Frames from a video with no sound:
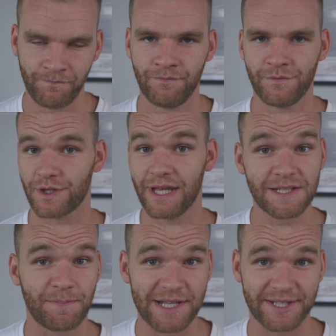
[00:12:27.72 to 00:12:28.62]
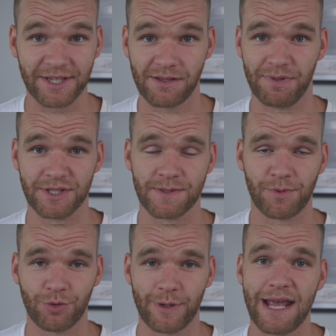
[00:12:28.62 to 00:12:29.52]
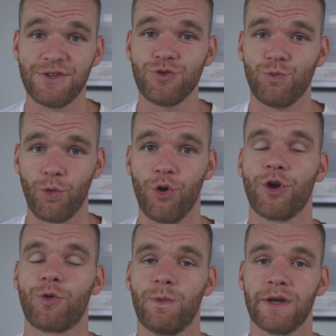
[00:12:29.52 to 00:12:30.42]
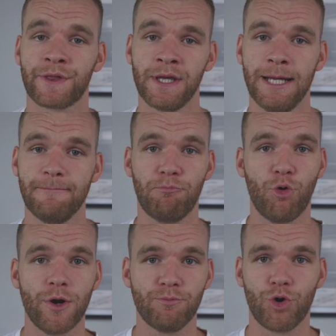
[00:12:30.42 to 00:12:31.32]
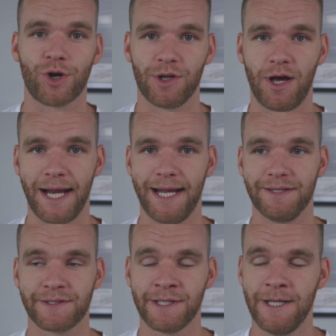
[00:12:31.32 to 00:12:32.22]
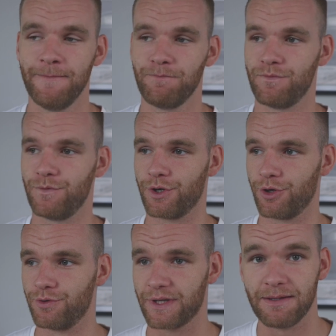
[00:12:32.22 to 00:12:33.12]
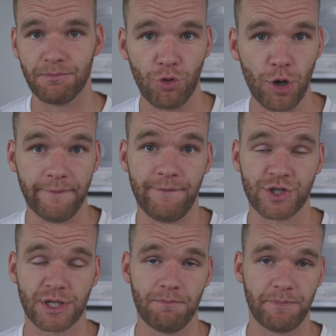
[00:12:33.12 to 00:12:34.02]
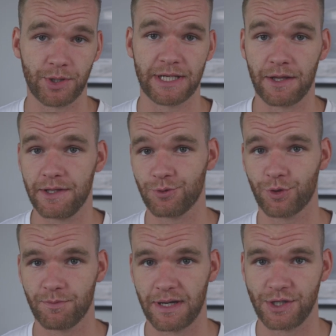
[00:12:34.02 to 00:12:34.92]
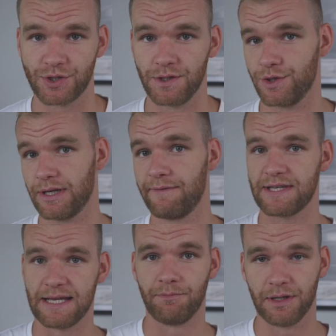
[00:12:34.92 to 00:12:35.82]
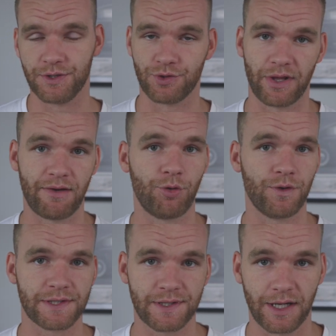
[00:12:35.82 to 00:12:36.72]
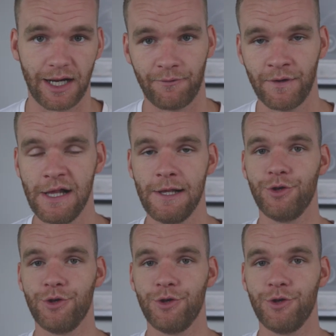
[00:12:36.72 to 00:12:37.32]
So that is basically the business model. And as you work with more and more clients, you'll get more efficient at building out these automations. You'll have templates, you'll have all this stuff.